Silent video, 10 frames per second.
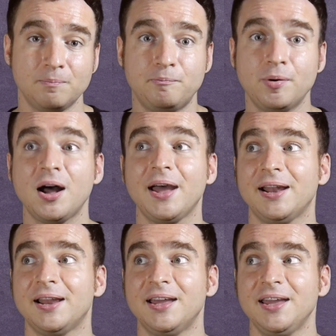
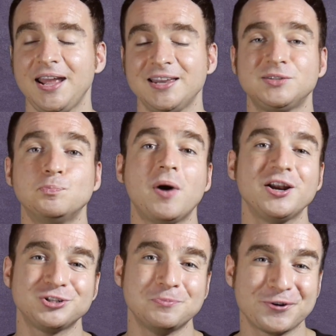But it's
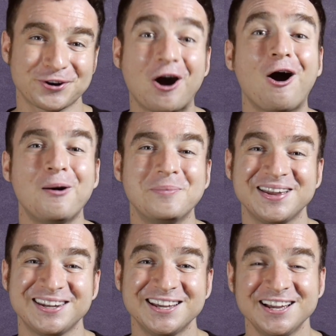much more
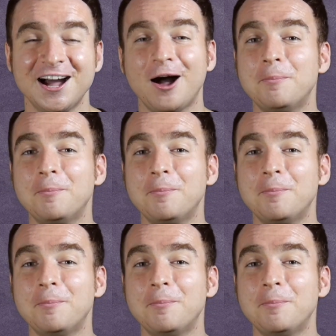common